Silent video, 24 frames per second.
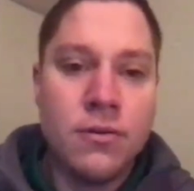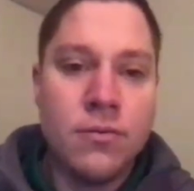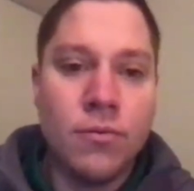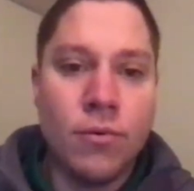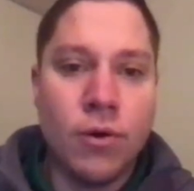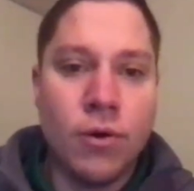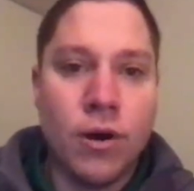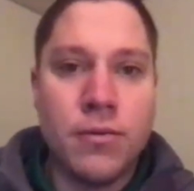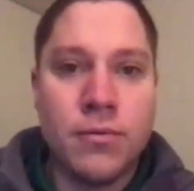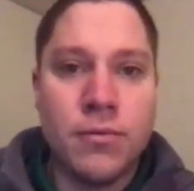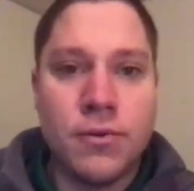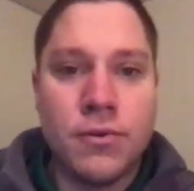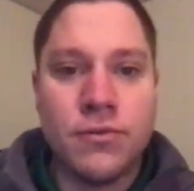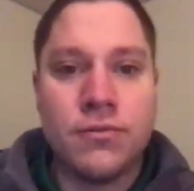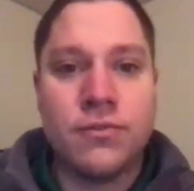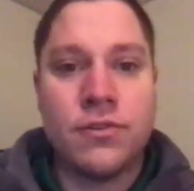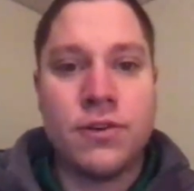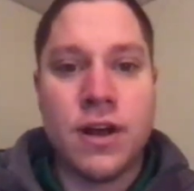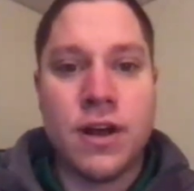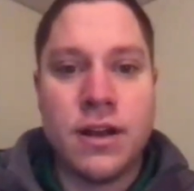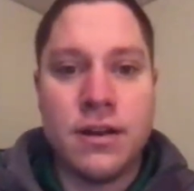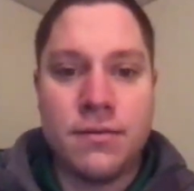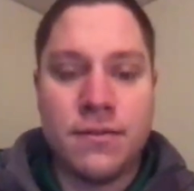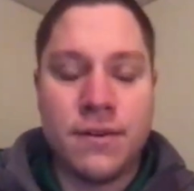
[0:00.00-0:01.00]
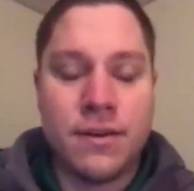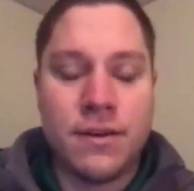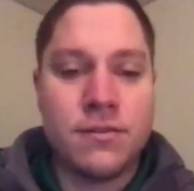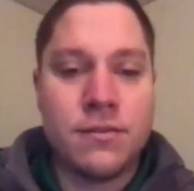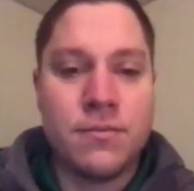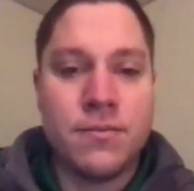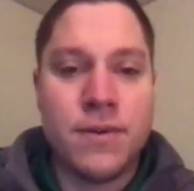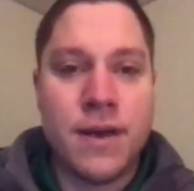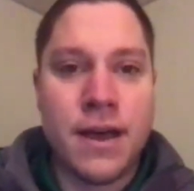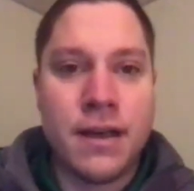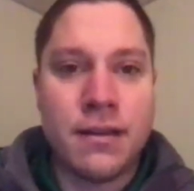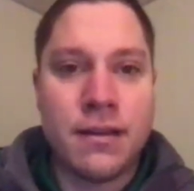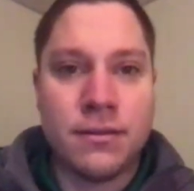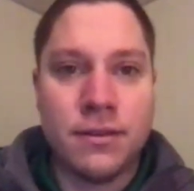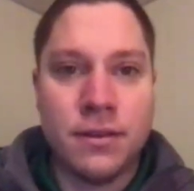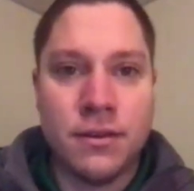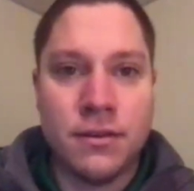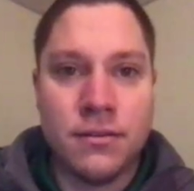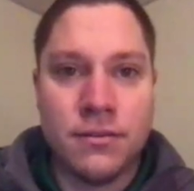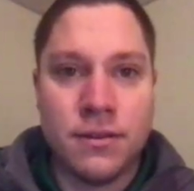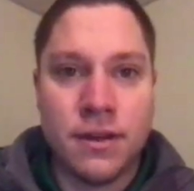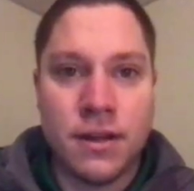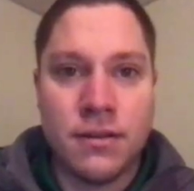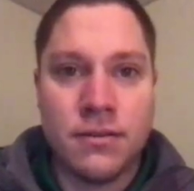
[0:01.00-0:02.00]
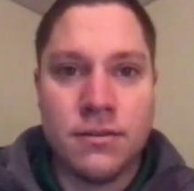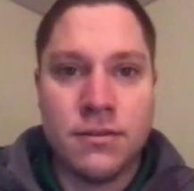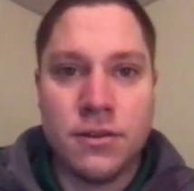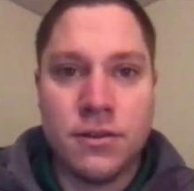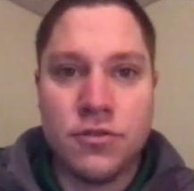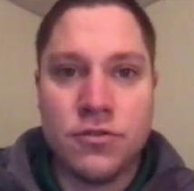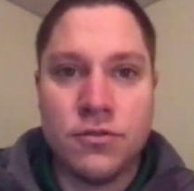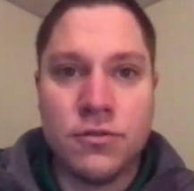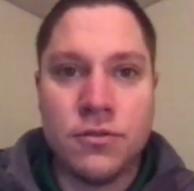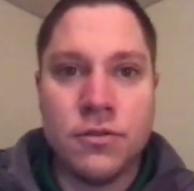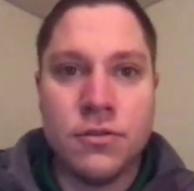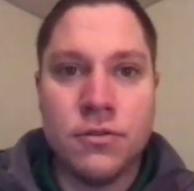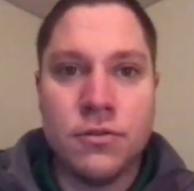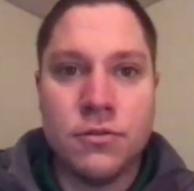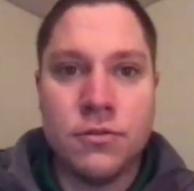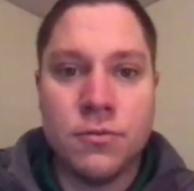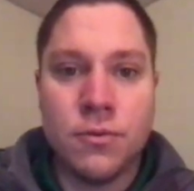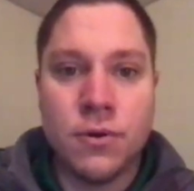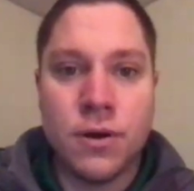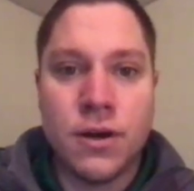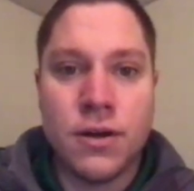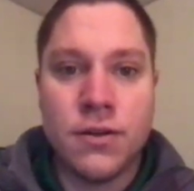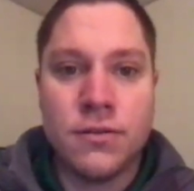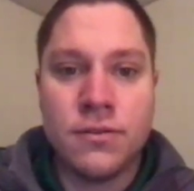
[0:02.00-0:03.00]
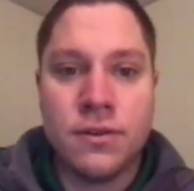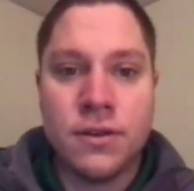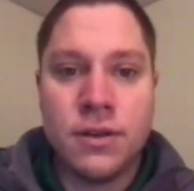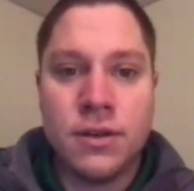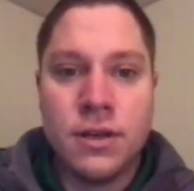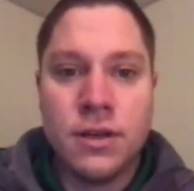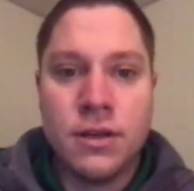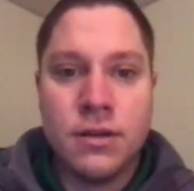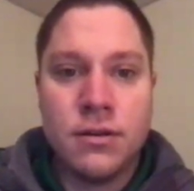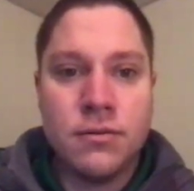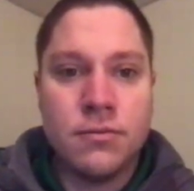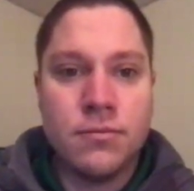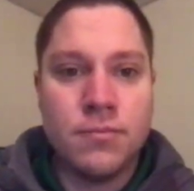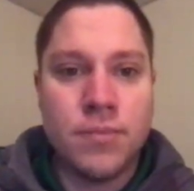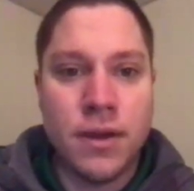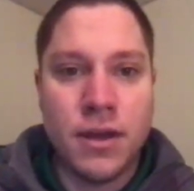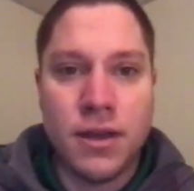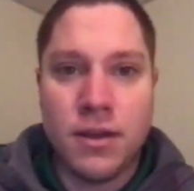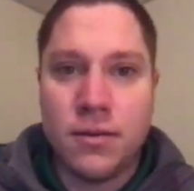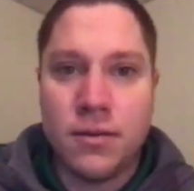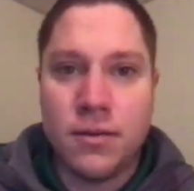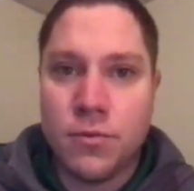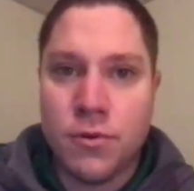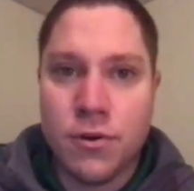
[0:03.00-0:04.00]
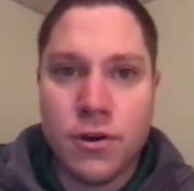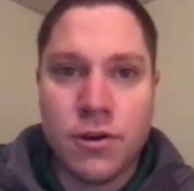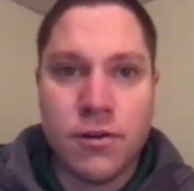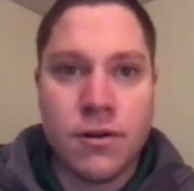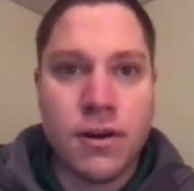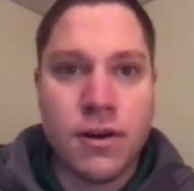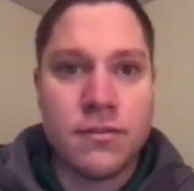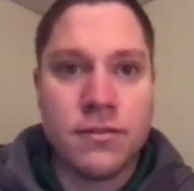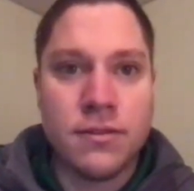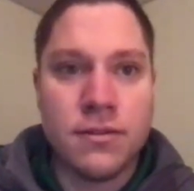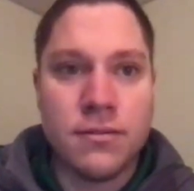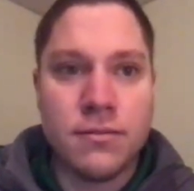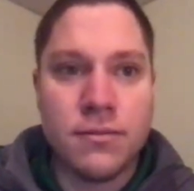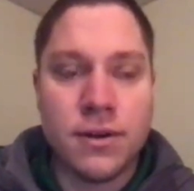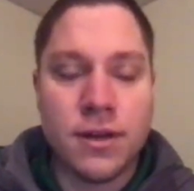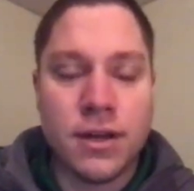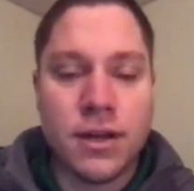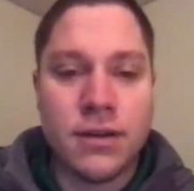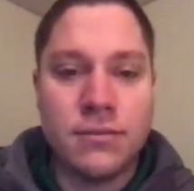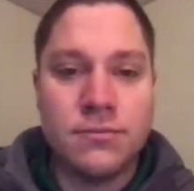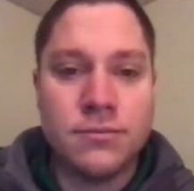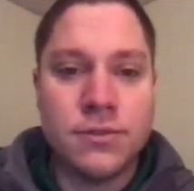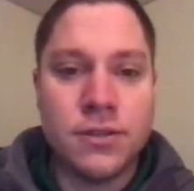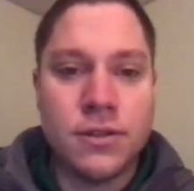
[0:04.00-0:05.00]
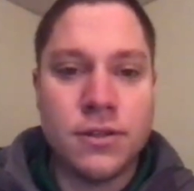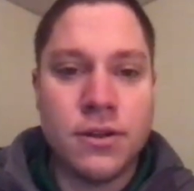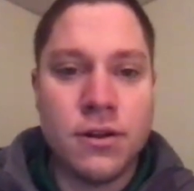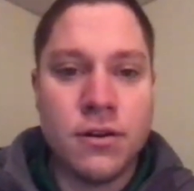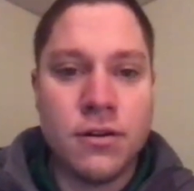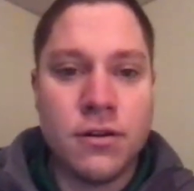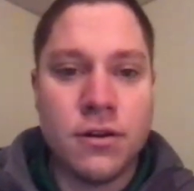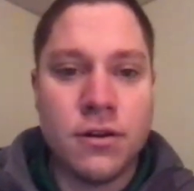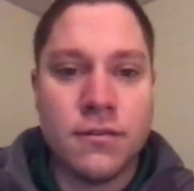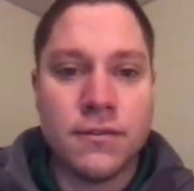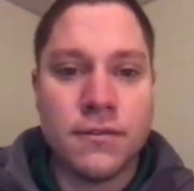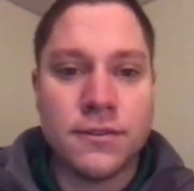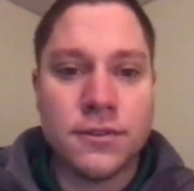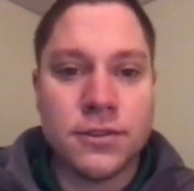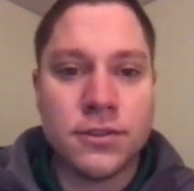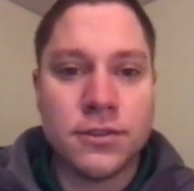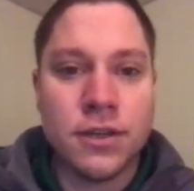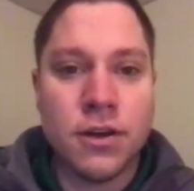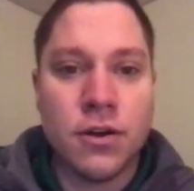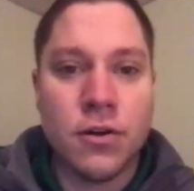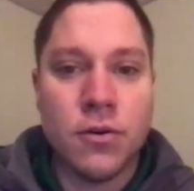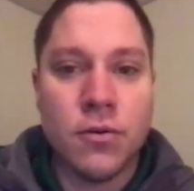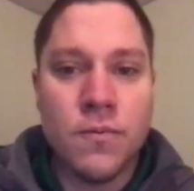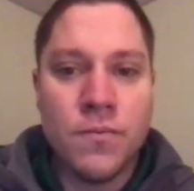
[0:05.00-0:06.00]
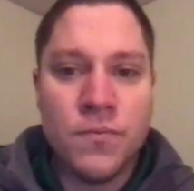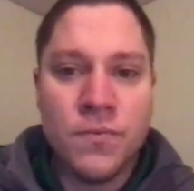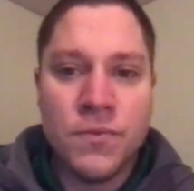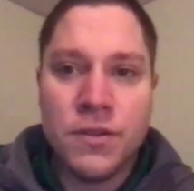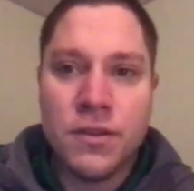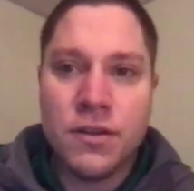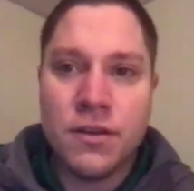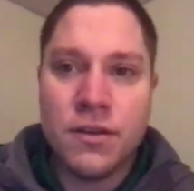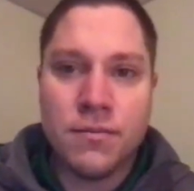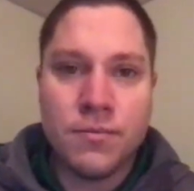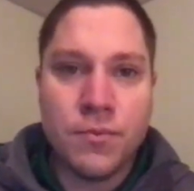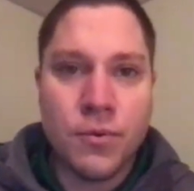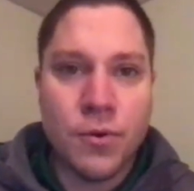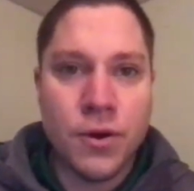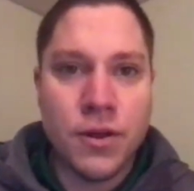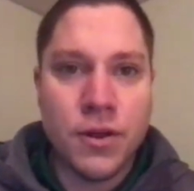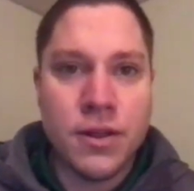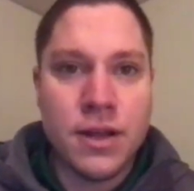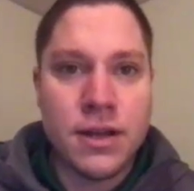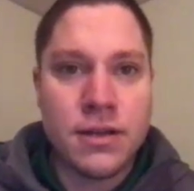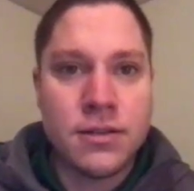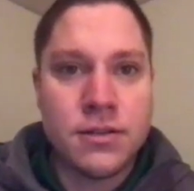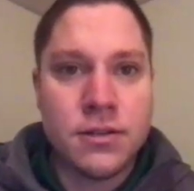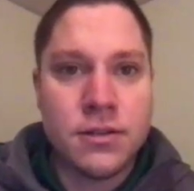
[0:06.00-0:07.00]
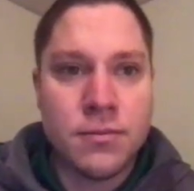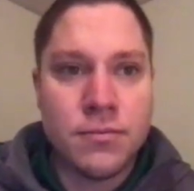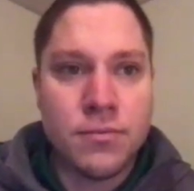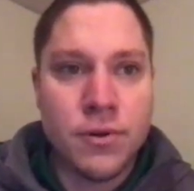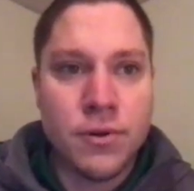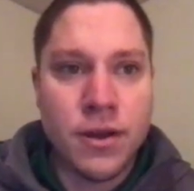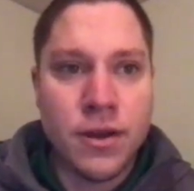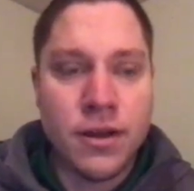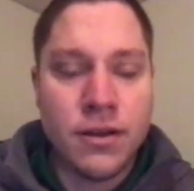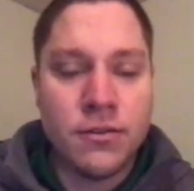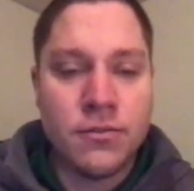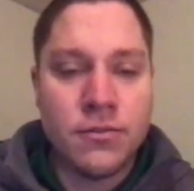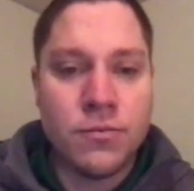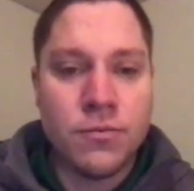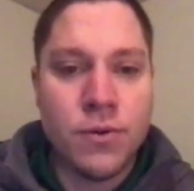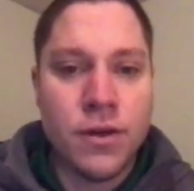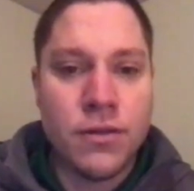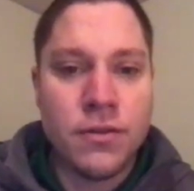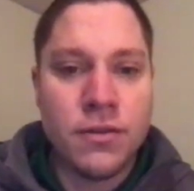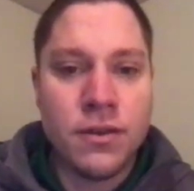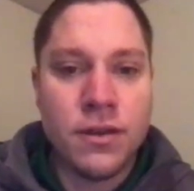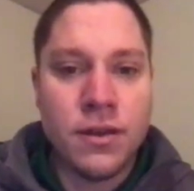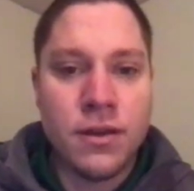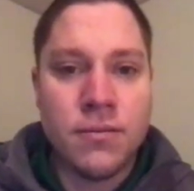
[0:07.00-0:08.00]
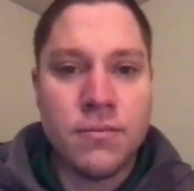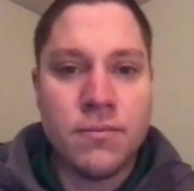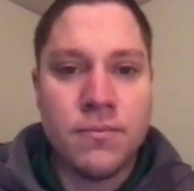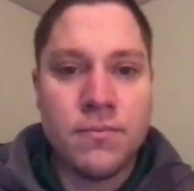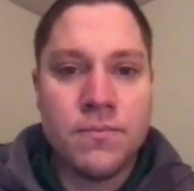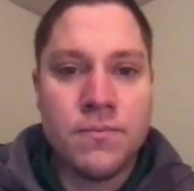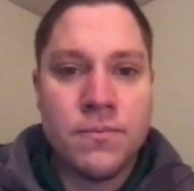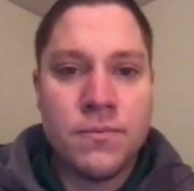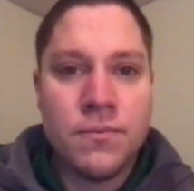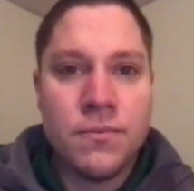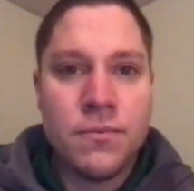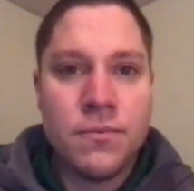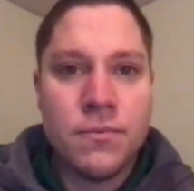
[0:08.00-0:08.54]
One was trying to fix the pass defense, and two was being more aggressive when it comes to turnovers. So if Poindexter brings with him